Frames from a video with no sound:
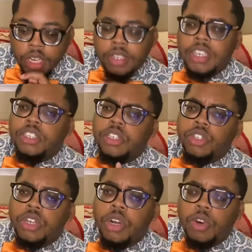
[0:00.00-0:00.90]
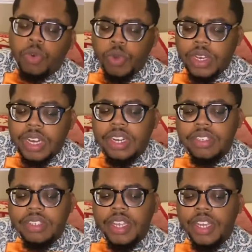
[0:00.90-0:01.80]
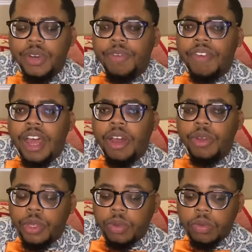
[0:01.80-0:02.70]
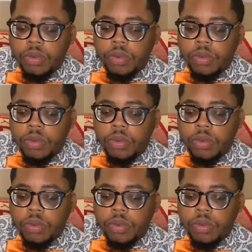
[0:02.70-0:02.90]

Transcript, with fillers: Does your circle really understand your value